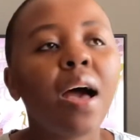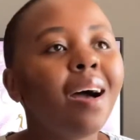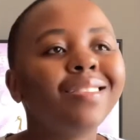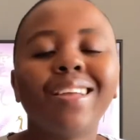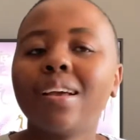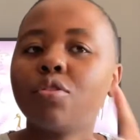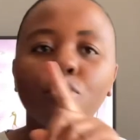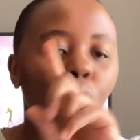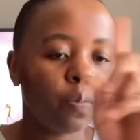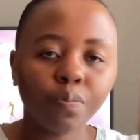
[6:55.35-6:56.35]
I was like,
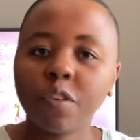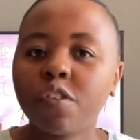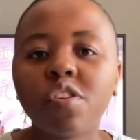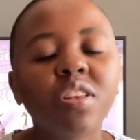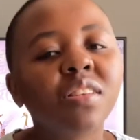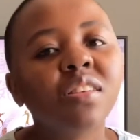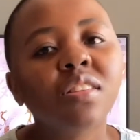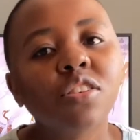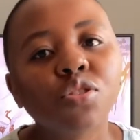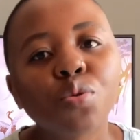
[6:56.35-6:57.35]
no,
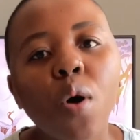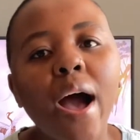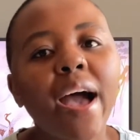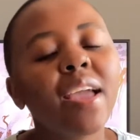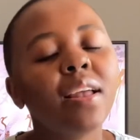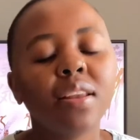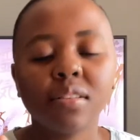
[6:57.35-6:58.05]
560 is too high.